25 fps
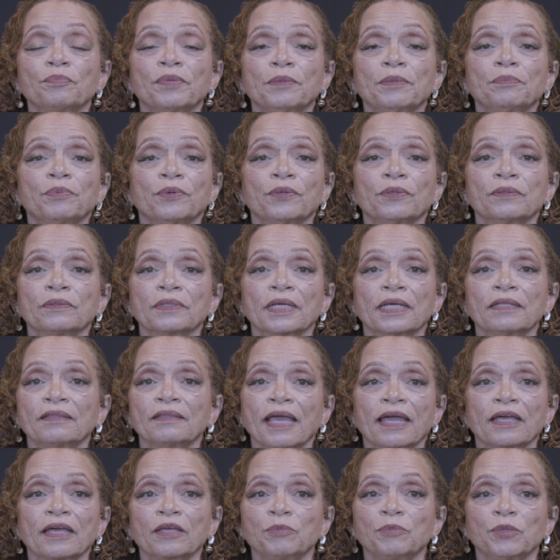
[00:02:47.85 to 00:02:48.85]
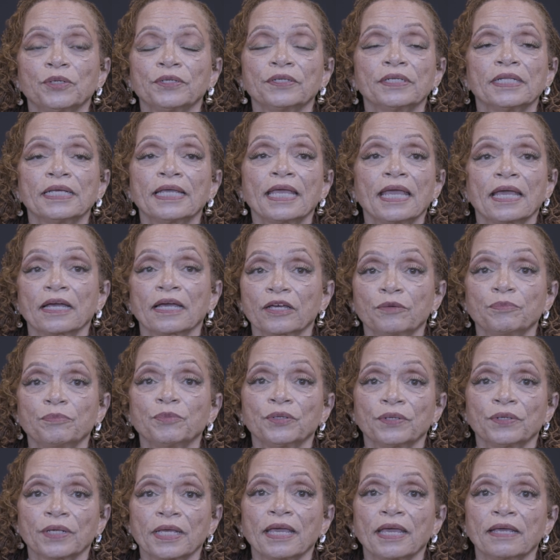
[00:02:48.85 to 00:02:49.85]
people in that community can't
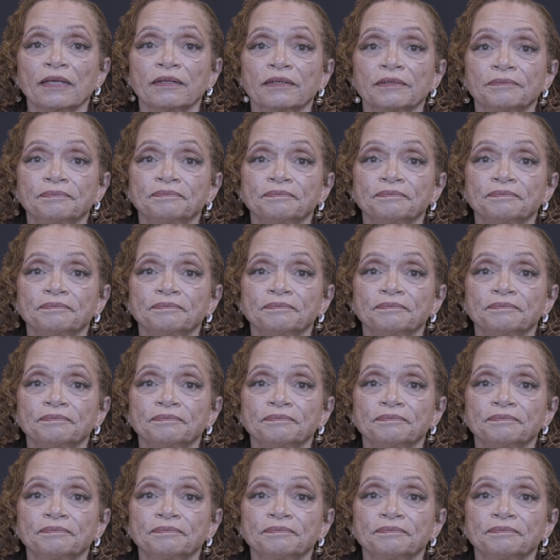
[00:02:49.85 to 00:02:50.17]
communicate.